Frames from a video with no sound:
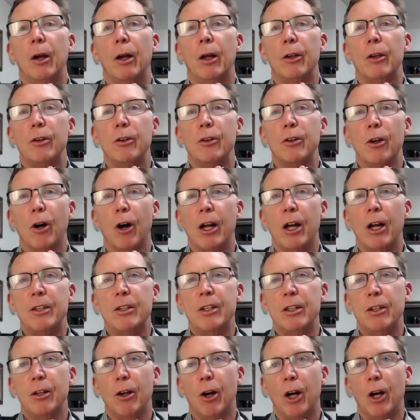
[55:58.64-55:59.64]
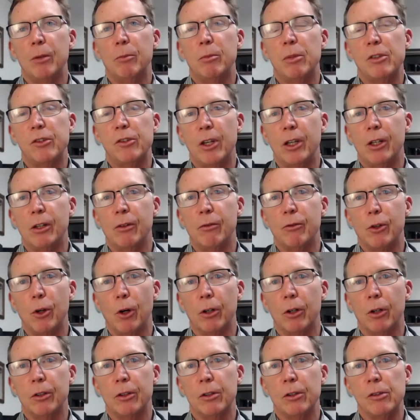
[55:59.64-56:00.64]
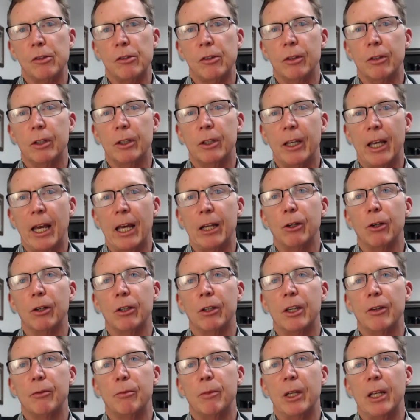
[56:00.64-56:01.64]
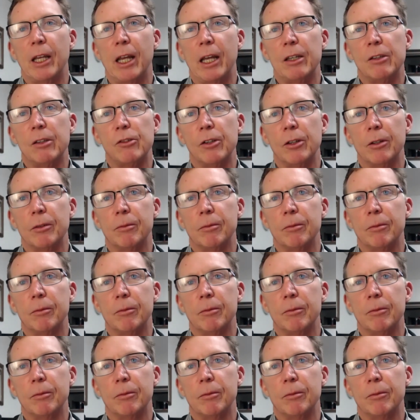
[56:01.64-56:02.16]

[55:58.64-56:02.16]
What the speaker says: 99% of doctors cannot give me an answer.